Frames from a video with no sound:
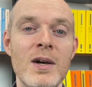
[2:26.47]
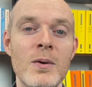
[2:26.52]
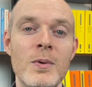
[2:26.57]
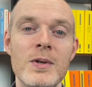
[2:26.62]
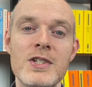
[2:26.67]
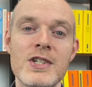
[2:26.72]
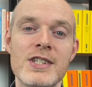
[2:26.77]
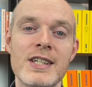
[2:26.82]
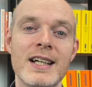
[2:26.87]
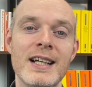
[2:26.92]
We're
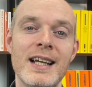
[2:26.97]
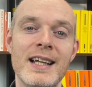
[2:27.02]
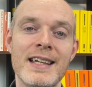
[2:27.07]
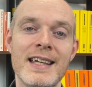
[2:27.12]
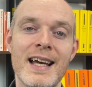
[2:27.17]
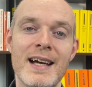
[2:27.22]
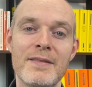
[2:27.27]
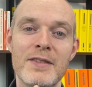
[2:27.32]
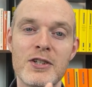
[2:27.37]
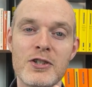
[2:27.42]
just going to let you
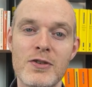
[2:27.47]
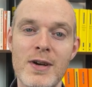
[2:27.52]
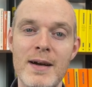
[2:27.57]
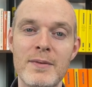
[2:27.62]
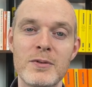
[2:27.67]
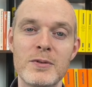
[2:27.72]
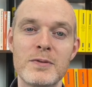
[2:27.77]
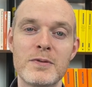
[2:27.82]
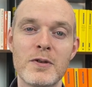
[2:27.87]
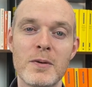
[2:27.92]
have the
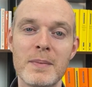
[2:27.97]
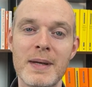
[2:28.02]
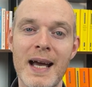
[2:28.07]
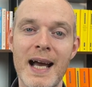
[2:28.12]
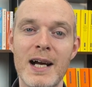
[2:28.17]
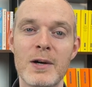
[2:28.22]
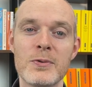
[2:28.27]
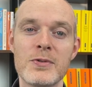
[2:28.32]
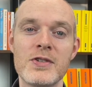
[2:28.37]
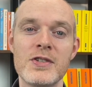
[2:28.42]
travel from your
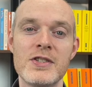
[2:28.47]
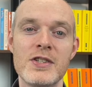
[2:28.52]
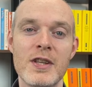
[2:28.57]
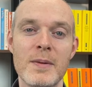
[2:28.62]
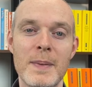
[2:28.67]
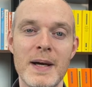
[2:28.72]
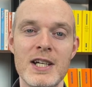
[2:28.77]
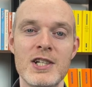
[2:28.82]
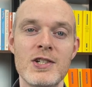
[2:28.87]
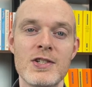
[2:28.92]
house to the
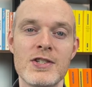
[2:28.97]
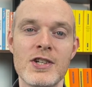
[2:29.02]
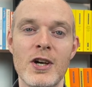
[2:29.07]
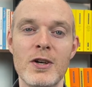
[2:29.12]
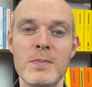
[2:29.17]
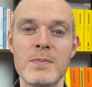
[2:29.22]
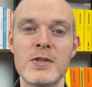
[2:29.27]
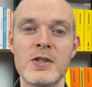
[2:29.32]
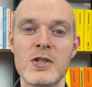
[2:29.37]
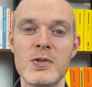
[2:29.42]
patient's
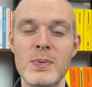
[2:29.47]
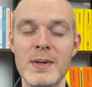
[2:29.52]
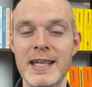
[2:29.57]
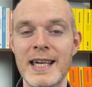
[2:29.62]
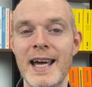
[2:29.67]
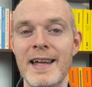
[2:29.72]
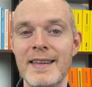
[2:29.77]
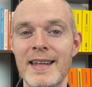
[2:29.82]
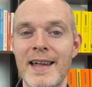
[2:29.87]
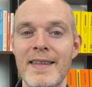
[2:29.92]
homes because we
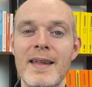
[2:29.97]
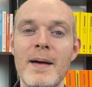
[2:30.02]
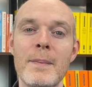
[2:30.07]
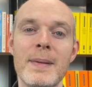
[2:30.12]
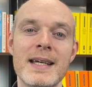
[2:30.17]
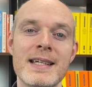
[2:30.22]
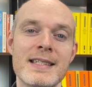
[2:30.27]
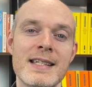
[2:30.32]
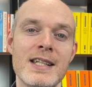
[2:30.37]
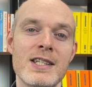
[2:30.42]
get that. That
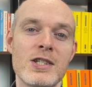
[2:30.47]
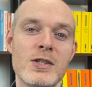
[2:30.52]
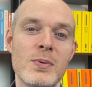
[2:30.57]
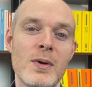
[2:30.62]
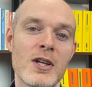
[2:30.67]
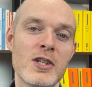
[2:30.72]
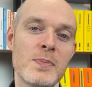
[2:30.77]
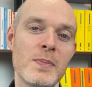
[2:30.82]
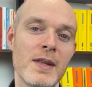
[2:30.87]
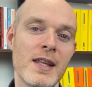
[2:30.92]
makes sense to
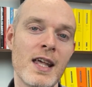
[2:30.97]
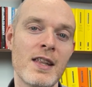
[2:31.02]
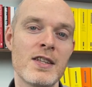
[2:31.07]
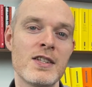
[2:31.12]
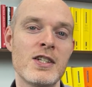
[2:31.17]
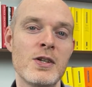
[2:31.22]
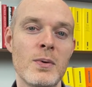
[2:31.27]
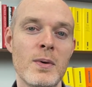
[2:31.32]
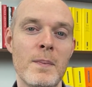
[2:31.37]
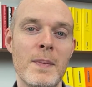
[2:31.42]
us. But the other
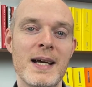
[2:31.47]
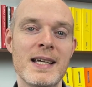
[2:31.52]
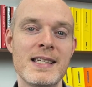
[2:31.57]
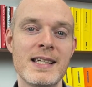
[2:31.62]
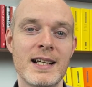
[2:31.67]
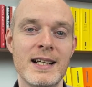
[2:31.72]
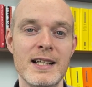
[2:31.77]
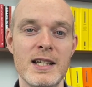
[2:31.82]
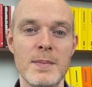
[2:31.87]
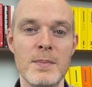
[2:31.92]
two are
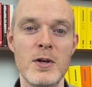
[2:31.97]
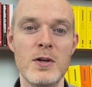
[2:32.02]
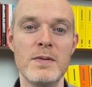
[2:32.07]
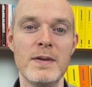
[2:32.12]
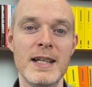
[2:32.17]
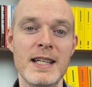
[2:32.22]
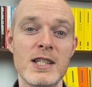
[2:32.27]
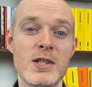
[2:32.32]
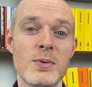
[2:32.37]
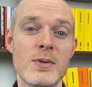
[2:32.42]
basically you're moving
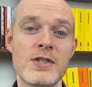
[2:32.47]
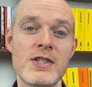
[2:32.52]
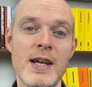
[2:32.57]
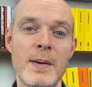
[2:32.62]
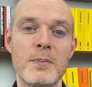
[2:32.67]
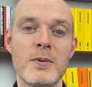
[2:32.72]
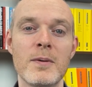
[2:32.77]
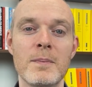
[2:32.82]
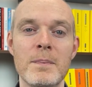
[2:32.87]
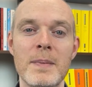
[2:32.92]
into a
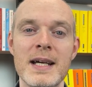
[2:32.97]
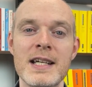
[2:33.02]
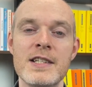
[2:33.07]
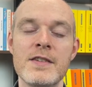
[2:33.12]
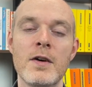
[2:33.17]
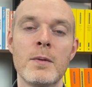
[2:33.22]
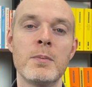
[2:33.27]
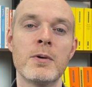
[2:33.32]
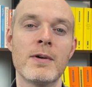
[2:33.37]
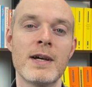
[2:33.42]
separate base of
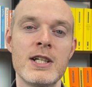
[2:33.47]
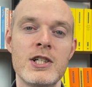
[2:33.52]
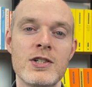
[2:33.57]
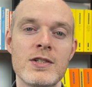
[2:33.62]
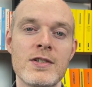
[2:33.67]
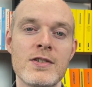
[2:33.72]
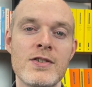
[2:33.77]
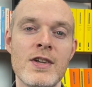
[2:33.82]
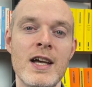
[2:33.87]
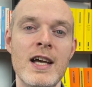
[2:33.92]

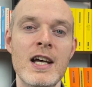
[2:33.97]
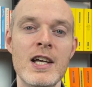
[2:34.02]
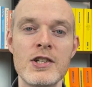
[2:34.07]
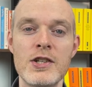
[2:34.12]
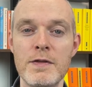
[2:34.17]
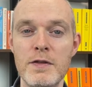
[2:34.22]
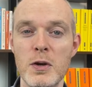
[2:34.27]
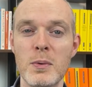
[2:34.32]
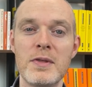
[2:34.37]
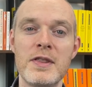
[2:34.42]
operations. So
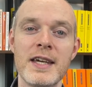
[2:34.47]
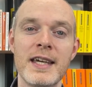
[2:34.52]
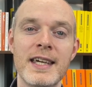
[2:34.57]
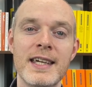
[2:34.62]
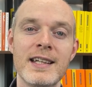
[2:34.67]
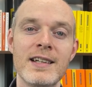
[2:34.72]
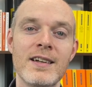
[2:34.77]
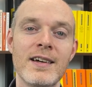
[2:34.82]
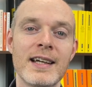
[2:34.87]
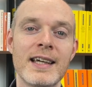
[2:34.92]
if you were
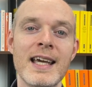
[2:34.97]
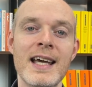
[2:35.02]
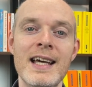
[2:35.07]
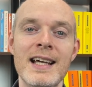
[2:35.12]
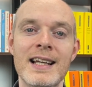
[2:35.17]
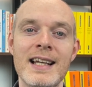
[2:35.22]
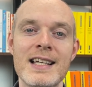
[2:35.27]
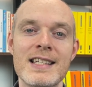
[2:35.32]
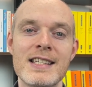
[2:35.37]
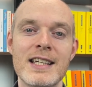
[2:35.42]
thinking, like,
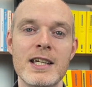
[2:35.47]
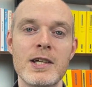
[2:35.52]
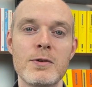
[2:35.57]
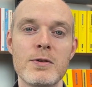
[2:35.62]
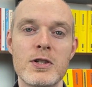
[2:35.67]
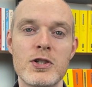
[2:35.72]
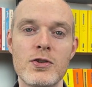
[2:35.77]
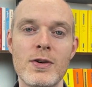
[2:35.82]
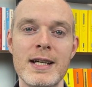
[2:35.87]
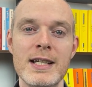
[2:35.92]
let's say you're a
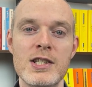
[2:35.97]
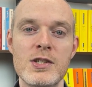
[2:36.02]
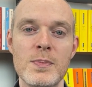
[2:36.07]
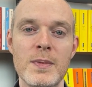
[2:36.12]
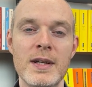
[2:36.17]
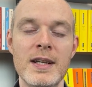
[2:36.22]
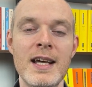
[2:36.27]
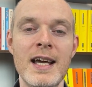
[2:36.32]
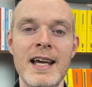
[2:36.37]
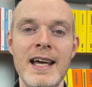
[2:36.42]

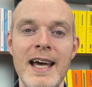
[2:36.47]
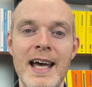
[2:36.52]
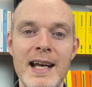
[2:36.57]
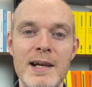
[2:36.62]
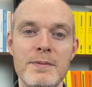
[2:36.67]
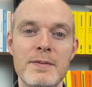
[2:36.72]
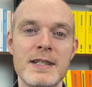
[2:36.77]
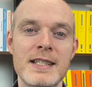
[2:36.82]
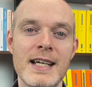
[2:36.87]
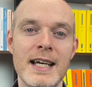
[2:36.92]
tradesman and
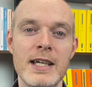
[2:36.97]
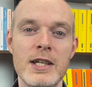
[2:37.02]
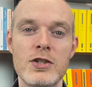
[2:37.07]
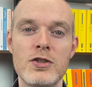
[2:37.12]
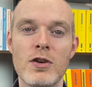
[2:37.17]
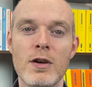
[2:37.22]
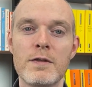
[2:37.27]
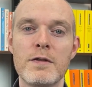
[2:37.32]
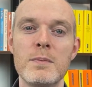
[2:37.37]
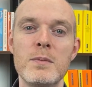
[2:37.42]
every day you
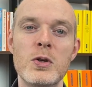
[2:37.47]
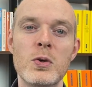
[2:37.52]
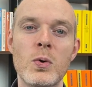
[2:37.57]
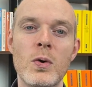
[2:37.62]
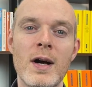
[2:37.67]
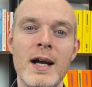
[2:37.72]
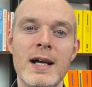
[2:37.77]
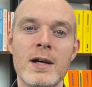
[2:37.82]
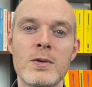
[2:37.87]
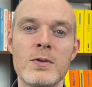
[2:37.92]
drive from your
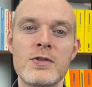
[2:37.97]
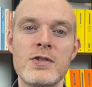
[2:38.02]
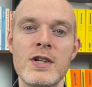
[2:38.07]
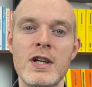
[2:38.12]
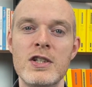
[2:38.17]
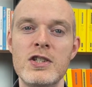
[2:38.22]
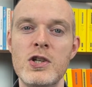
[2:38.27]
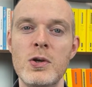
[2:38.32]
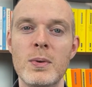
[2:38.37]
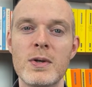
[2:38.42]
house
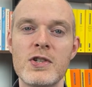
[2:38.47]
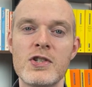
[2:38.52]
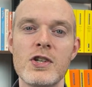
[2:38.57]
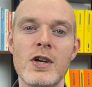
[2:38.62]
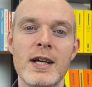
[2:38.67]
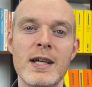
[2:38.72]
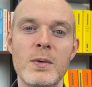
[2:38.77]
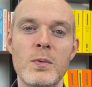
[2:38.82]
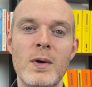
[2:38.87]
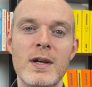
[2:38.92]
to a
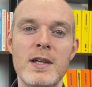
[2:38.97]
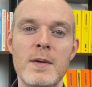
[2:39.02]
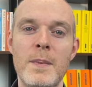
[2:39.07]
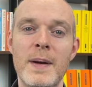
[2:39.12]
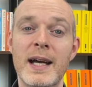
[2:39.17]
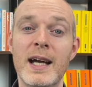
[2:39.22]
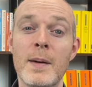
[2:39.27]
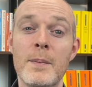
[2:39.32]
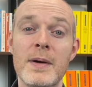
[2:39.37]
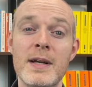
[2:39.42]
site where you
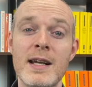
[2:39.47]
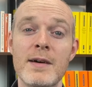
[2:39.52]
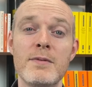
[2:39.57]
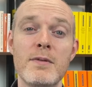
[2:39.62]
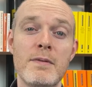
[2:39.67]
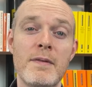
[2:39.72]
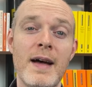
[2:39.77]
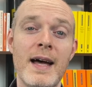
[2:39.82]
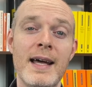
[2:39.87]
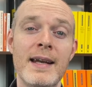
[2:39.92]
pick up another
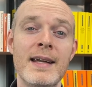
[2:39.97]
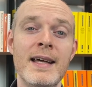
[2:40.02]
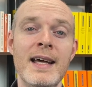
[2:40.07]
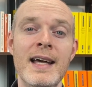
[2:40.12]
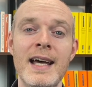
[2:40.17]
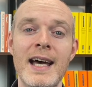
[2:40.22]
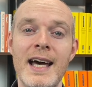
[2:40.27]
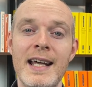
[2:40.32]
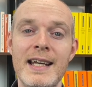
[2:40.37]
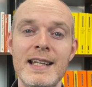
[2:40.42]
van
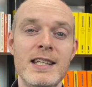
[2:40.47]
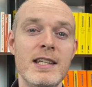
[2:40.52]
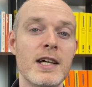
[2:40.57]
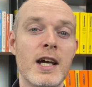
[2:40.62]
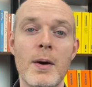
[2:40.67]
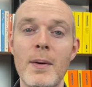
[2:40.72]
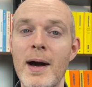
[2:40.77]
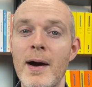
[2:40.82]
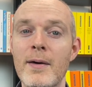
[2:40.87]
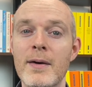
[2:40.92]
and then you
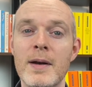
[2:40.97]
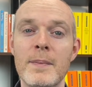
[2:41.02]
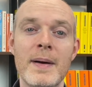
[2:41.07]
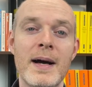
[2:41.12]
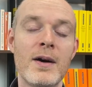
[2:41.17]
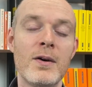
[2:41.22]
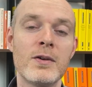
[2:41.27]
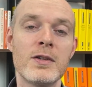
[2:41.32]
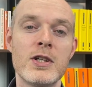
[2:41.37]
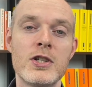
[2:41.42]
go out and
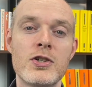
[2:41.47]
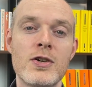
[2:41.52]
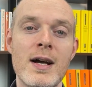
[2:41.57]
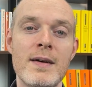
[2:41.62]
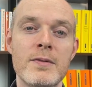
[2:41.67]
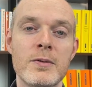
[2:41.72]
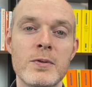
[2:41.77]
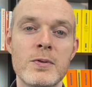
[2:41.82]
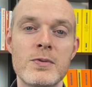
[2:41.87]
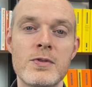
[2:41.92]
about on your
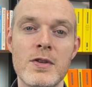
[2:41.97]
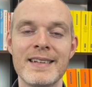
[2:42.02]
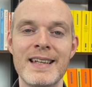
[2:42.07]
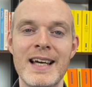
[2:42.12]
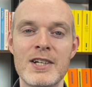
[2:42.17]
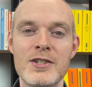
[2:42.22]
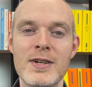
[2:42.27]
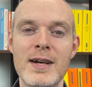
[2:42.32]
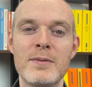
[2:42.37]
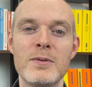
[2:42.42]
travels,
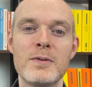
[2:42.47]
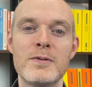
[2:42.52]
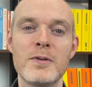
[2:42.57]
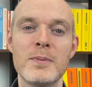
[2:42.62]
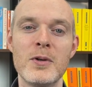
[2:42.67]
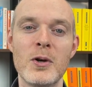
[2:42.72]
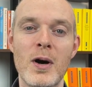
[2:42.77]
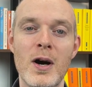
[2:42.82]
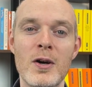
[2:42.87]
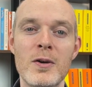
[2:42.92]
that travel from
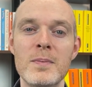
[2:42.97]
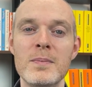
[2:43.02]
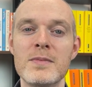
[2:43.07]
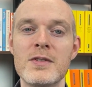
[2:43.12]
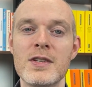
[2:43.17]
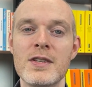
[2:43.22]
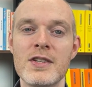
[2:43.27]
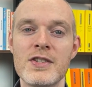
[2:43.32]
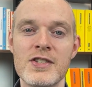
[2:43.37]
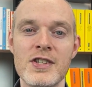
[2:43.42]
your home
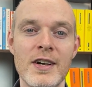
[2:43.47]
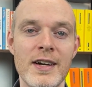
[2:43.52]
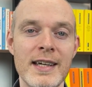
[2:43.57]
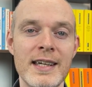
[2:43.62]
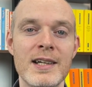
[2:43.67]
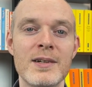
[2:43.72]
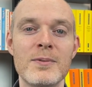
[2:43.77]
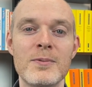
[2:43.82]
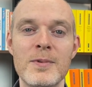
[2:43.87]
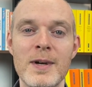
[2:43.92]
to the site,
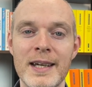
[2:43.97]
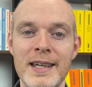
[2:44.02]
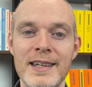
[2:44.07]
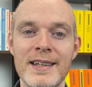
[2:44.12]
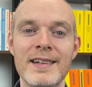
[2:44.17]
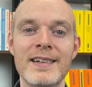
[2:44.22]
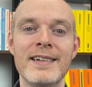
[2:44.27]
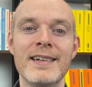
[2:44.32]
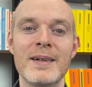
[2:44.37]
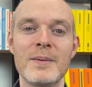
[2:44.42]

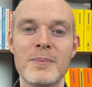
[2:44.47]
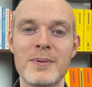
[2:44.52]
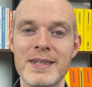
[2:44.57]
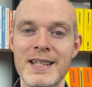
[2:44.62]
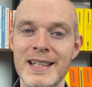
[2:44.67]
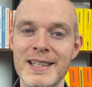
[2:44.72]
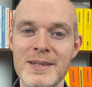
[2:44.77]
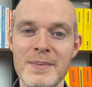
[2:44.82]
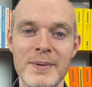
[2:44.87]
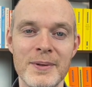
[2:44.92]
regular and
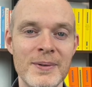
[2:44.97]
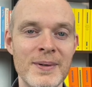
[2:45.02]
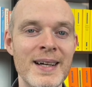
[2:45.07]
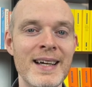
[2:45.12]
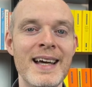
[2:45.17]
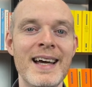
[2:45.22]
predictable,